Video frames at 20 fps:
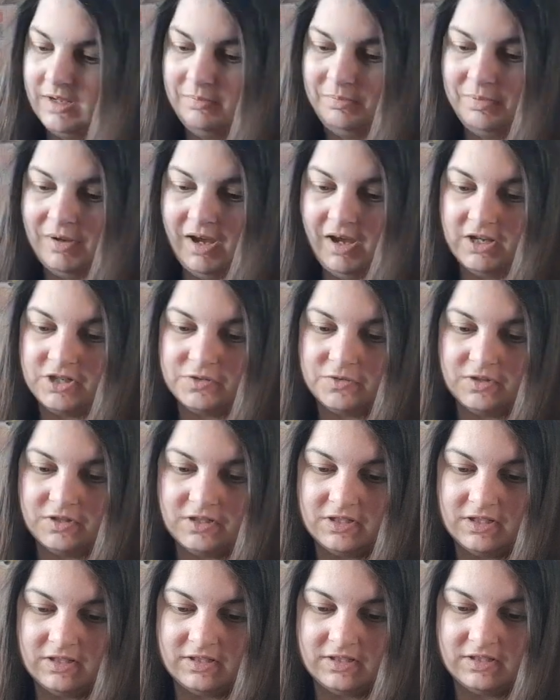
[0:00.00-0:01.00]
a patch
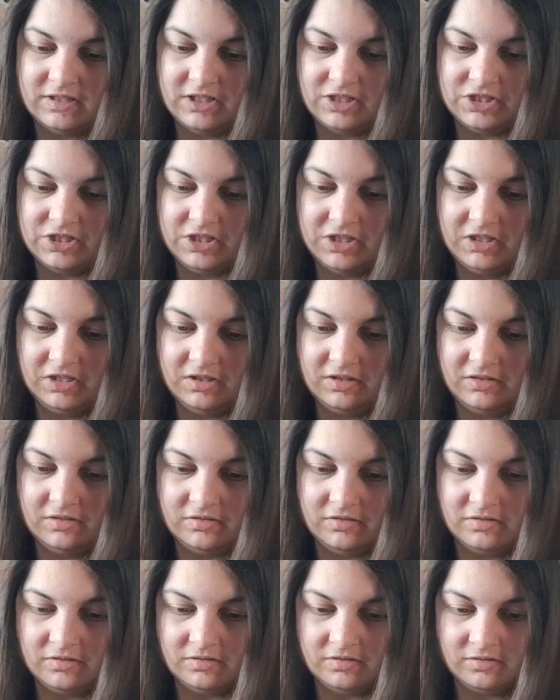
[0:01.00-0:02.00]
which says stitching,
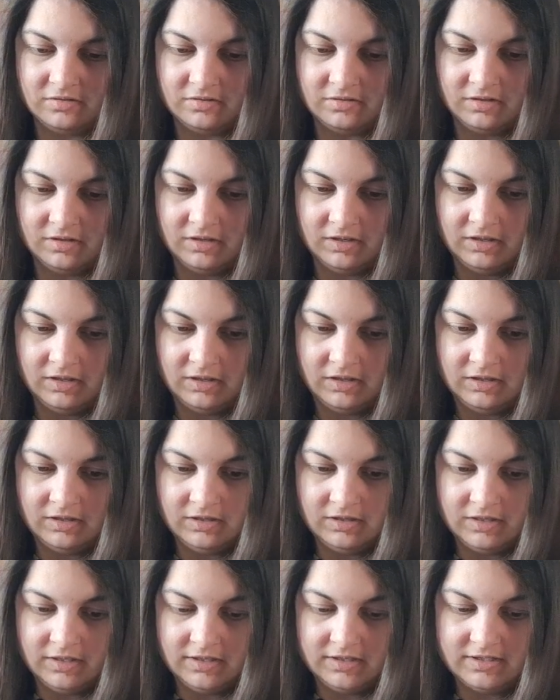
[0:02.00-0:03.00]

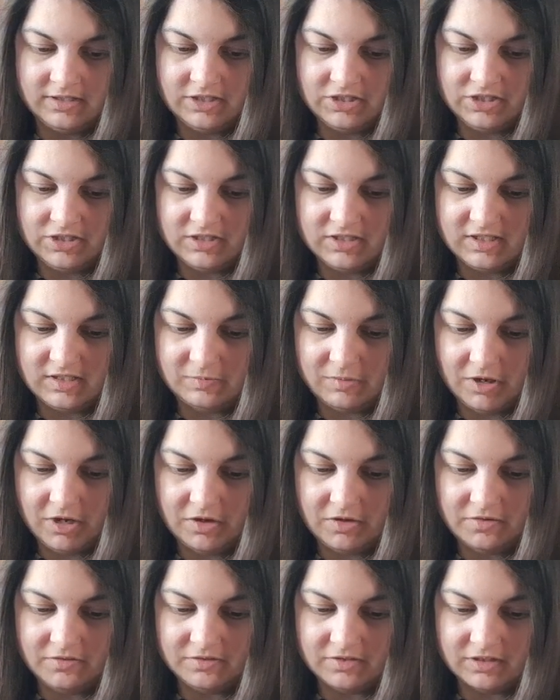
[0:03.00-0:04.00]
stitching
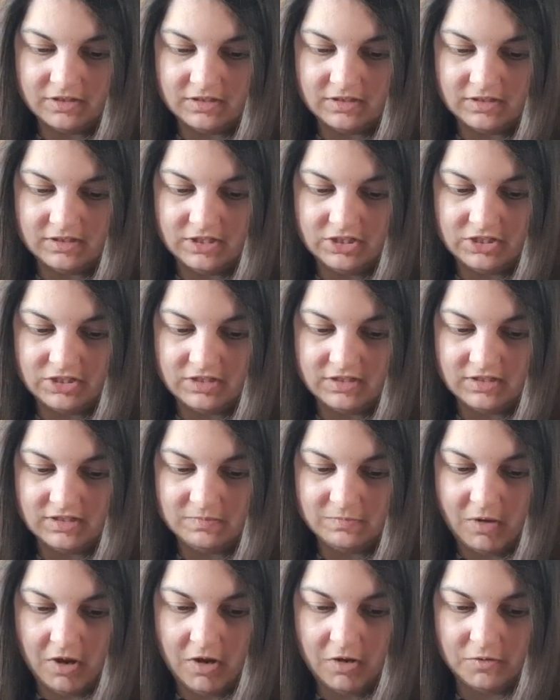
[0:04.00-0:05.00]
spells, stitching
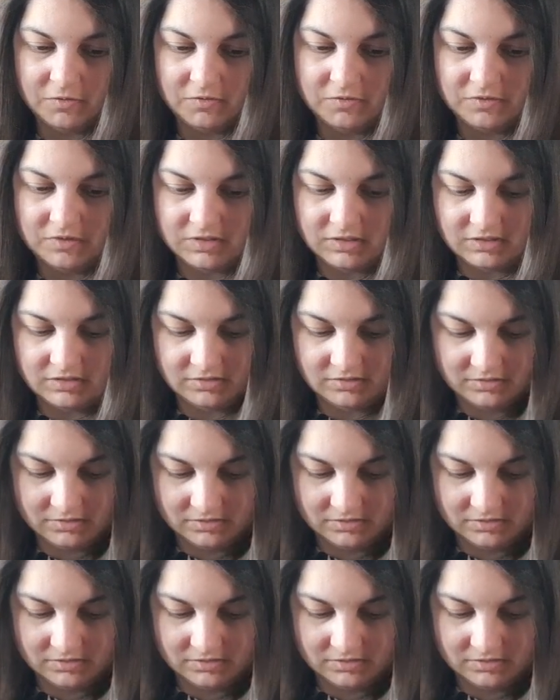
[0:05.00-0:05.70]
spells.